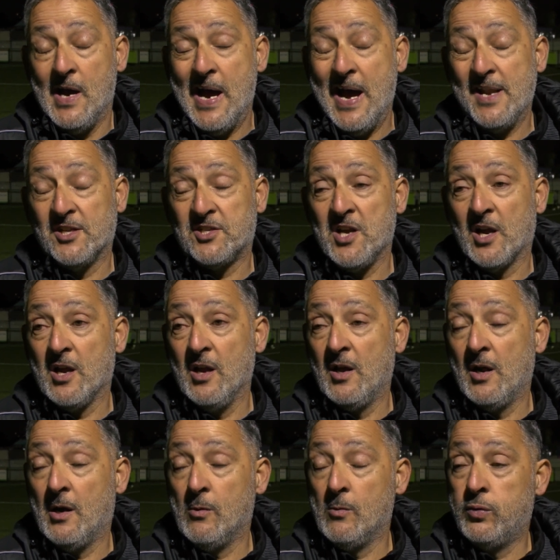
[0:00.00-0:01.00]
And the second
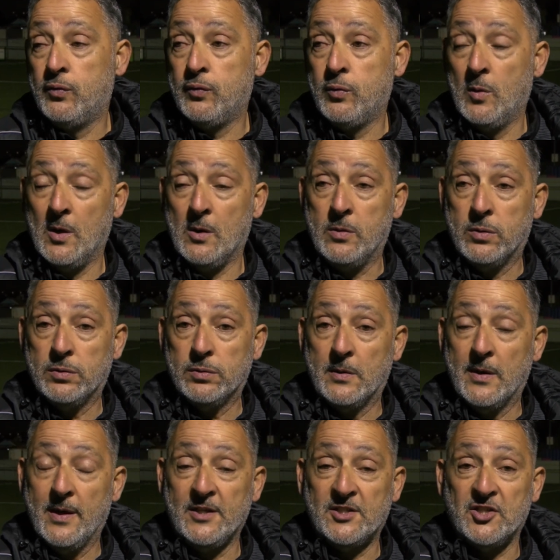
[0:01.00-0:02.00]
goal, well,
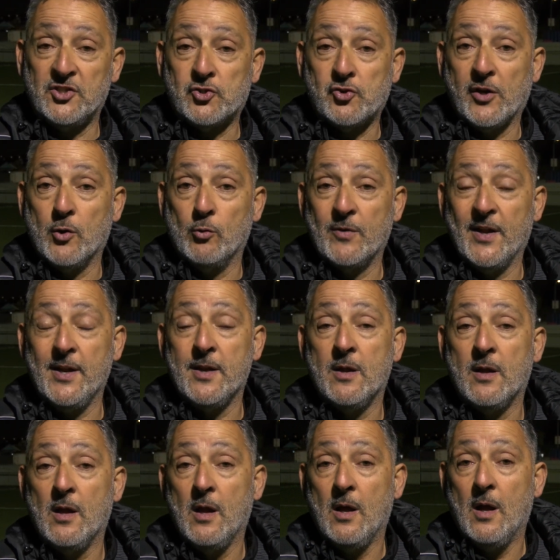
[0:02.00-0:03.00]
it just trickled in.
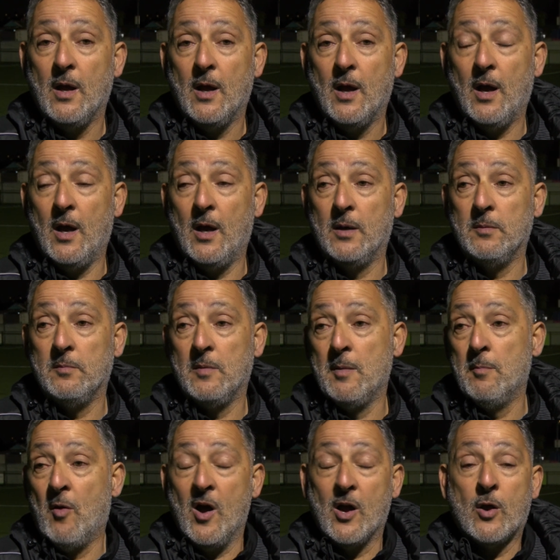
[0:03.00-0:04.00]

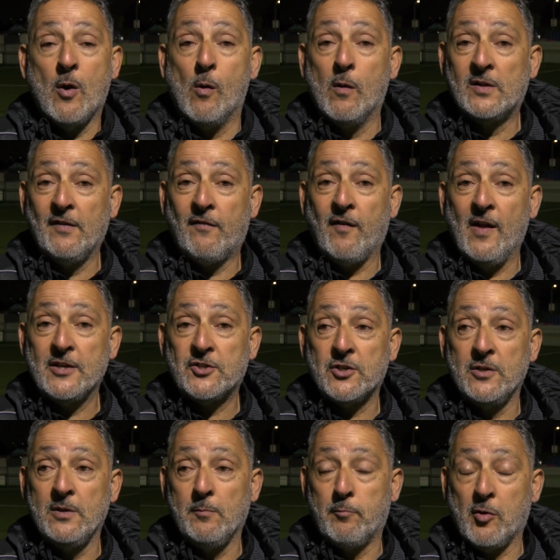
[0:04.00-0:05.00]
It might have caught a
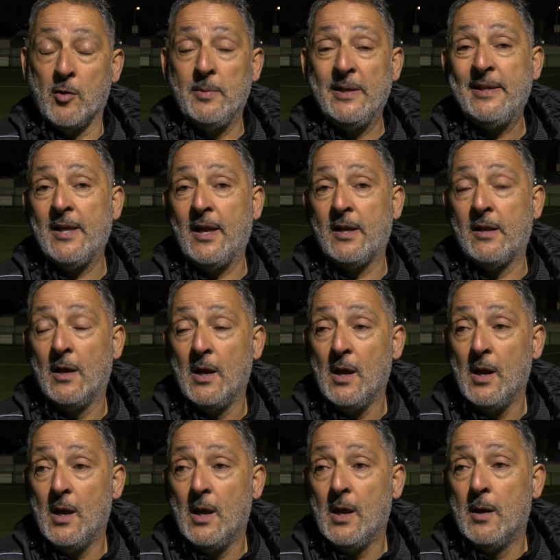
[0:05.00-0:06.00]
deflection, probably did,
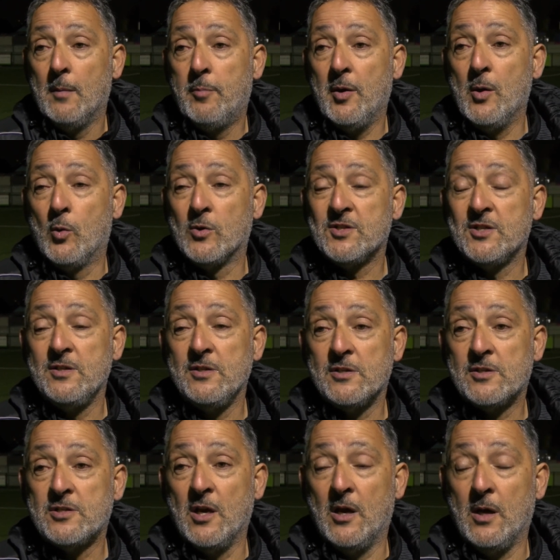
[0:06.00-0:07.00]
but it
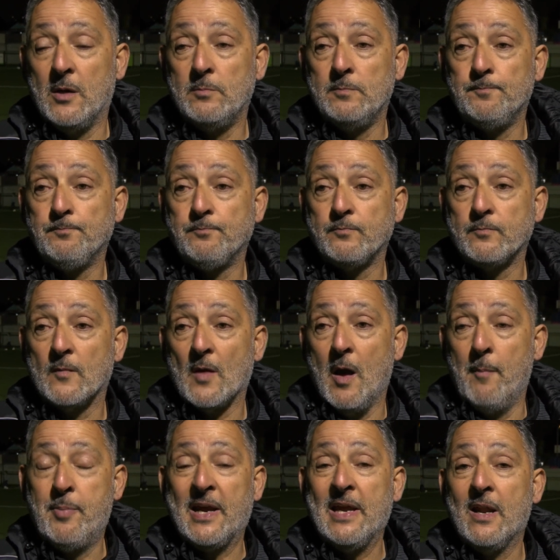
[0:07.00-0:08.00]
wasn't
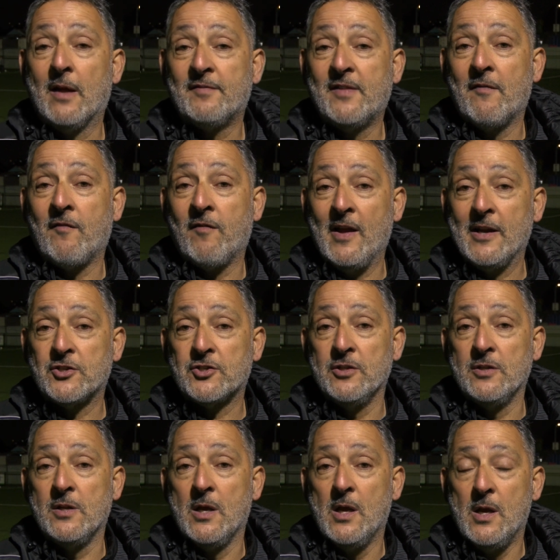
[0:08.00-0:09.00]
a big enough
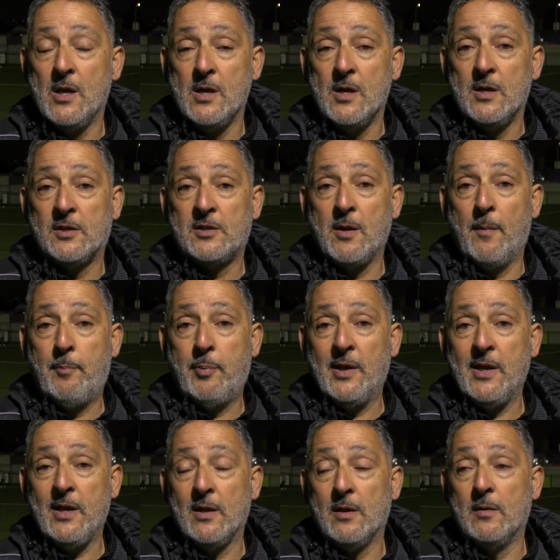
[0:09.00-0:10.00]
deflection to
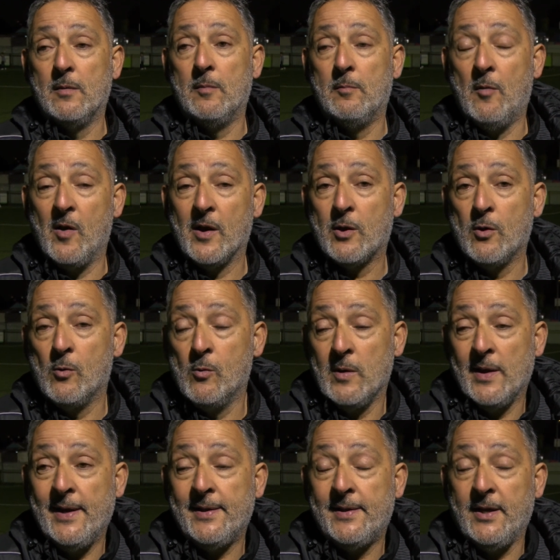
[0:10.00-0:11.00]
beat Michael.
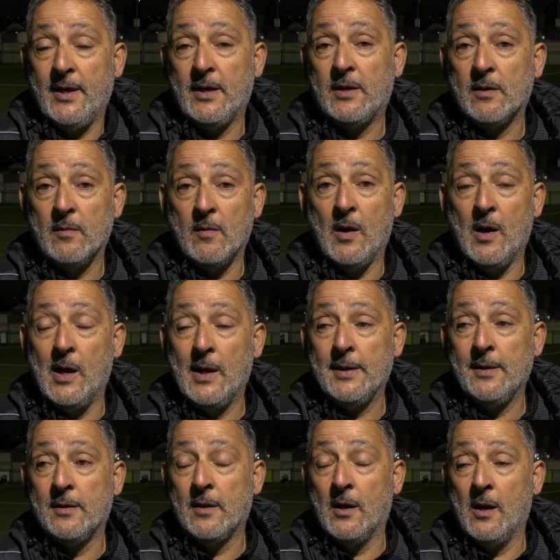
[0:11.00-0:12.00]
It did.
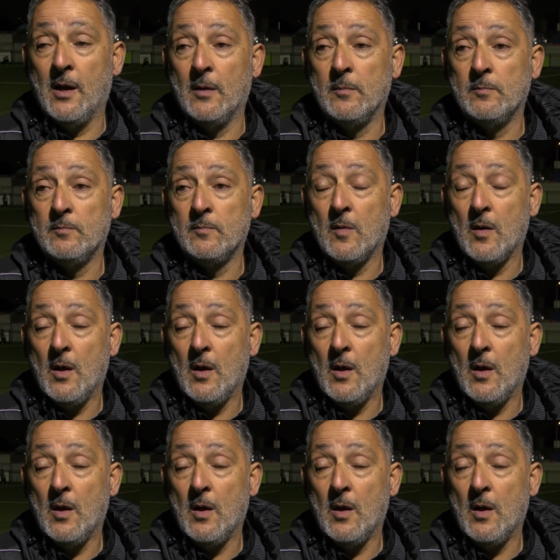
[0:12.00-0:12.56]
And